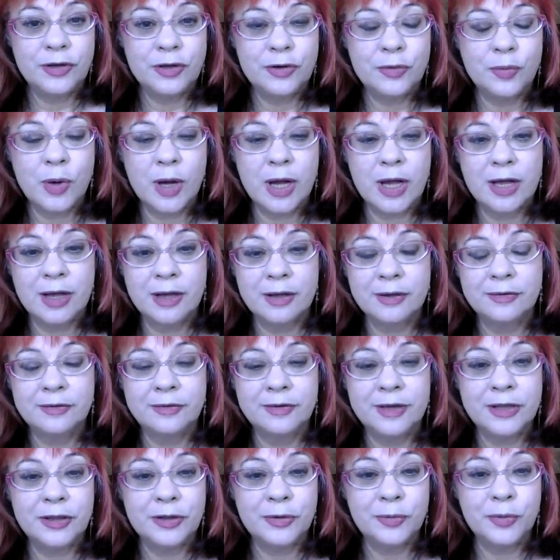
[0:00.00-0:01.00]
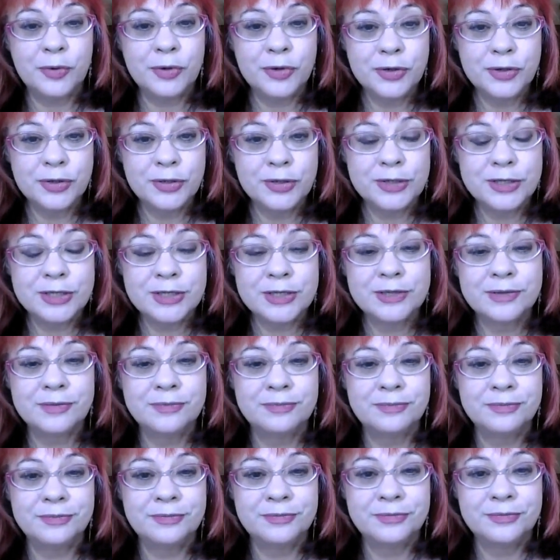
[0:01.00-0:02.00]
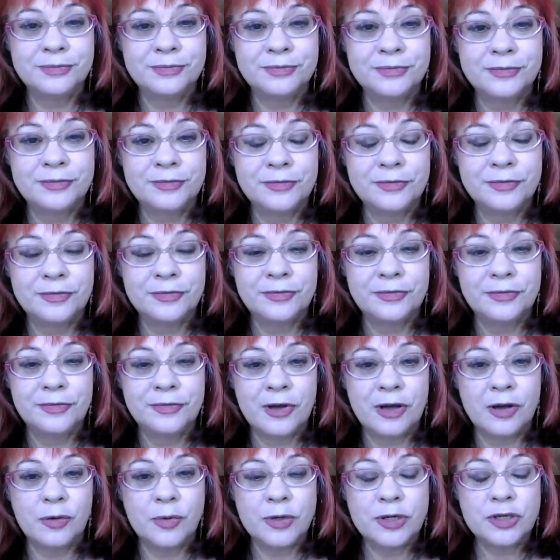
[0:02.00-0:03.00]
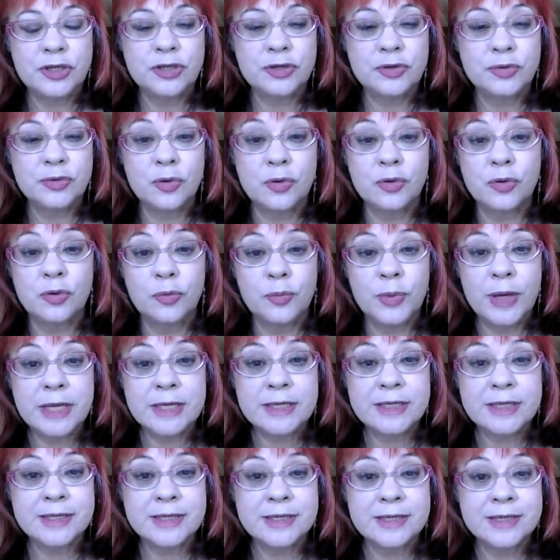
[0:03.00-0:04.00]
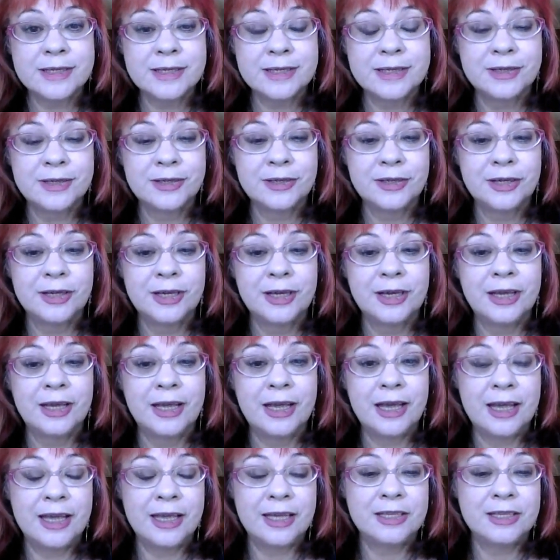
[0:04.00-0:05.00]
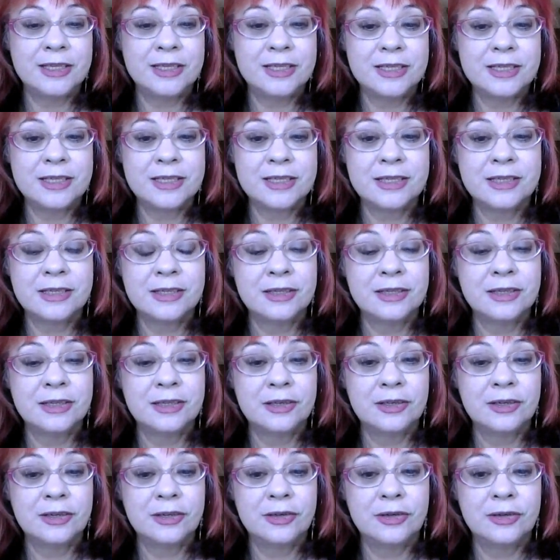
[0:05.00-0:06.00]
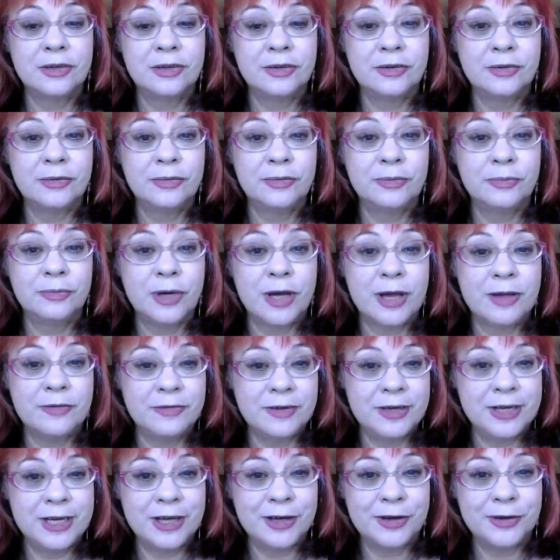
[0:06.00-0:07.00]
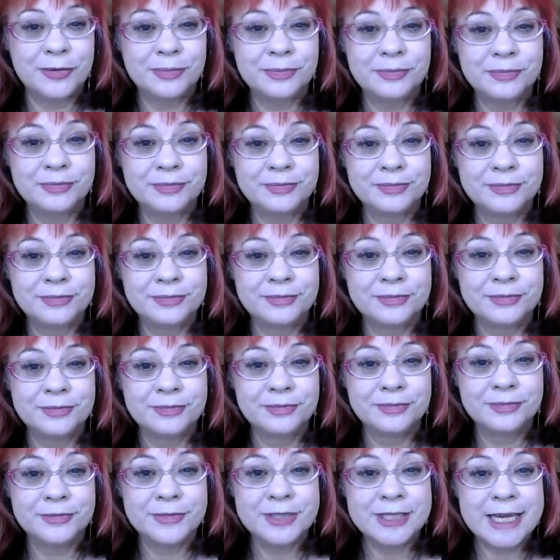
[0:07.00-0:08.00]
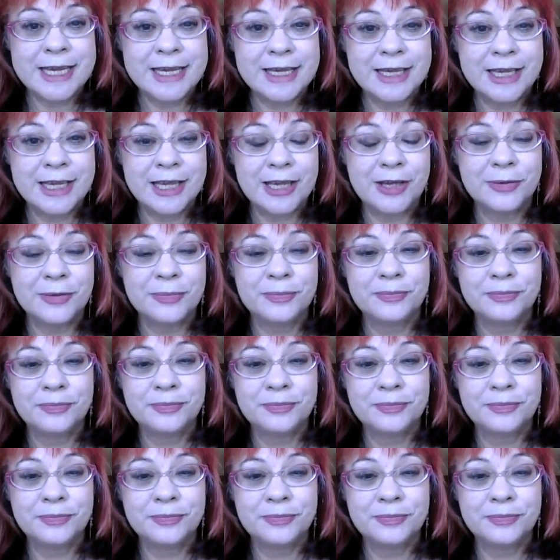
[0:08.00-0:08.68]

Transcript: you are in the world, I wish you all the best, and bye for now. Take care.